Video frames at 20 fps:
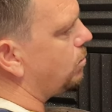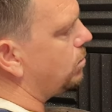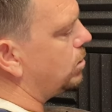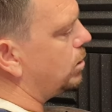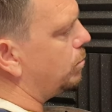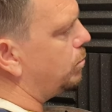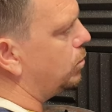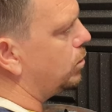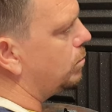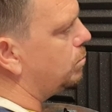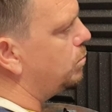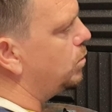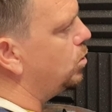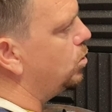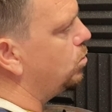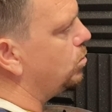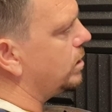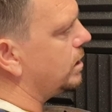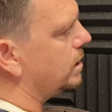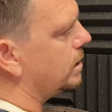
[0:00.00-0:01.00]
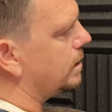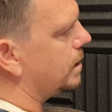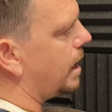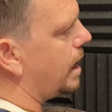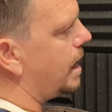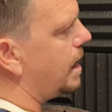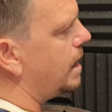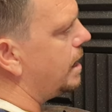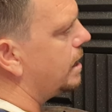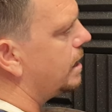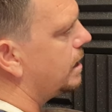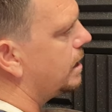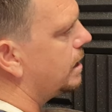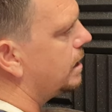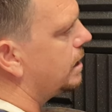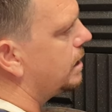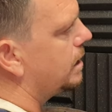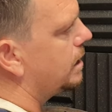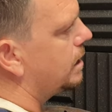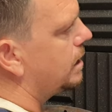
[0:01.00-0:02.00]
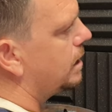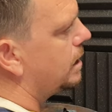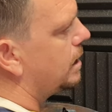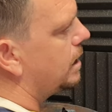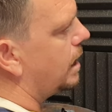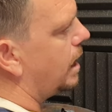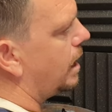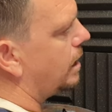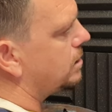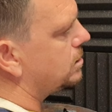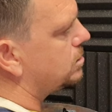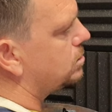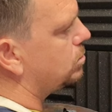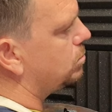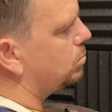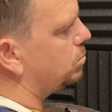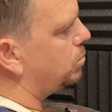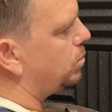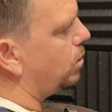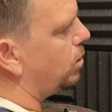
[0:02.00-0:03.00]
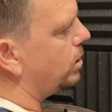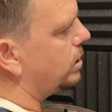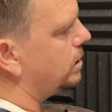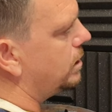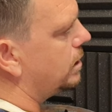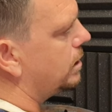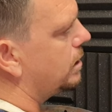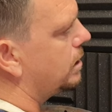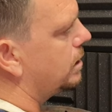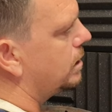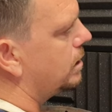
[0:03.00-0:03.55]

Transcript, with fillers: We're going to put a moon in there at some point.